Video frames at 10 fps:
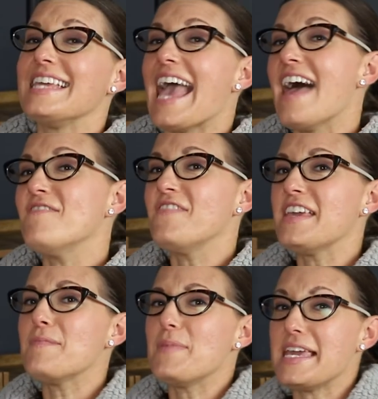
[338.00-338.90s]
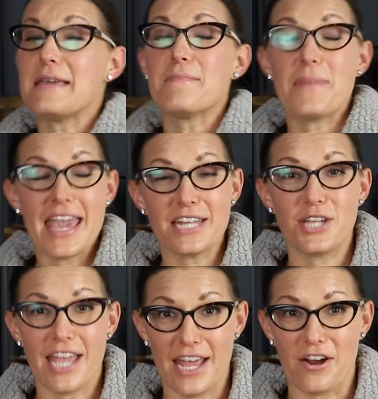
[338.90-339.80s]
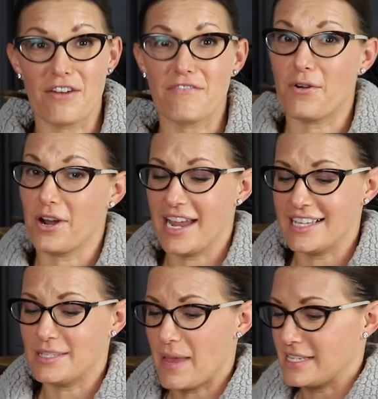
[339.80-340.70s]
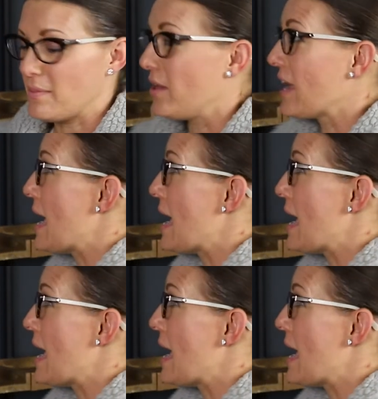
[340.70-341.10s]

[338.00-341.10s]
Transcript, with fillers: the M V P pitch hitter for his baseball